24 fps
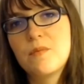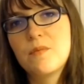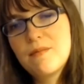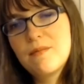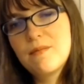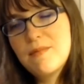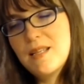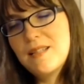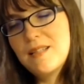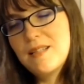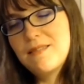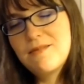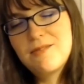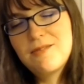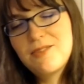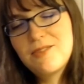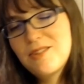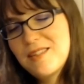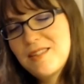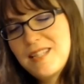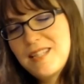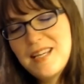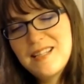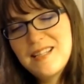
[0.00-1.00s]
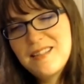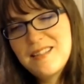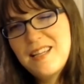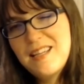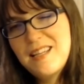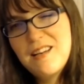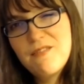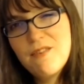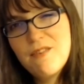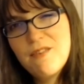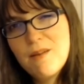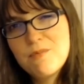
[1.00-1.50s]
It just takes a
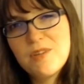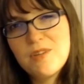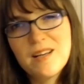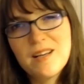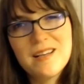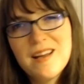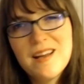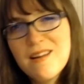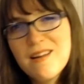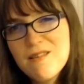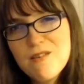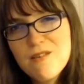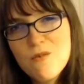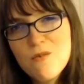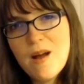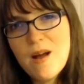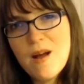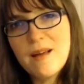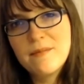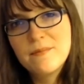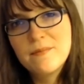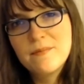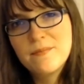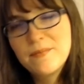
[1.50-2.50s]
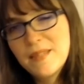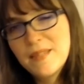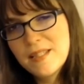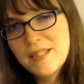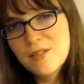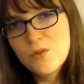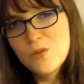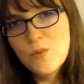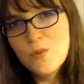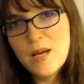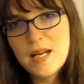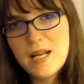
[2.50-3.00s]
dative object. I don't know why.
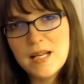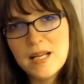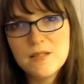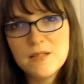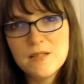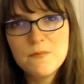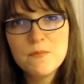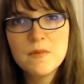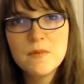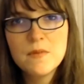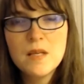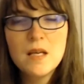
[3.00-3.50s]
That's the way it is.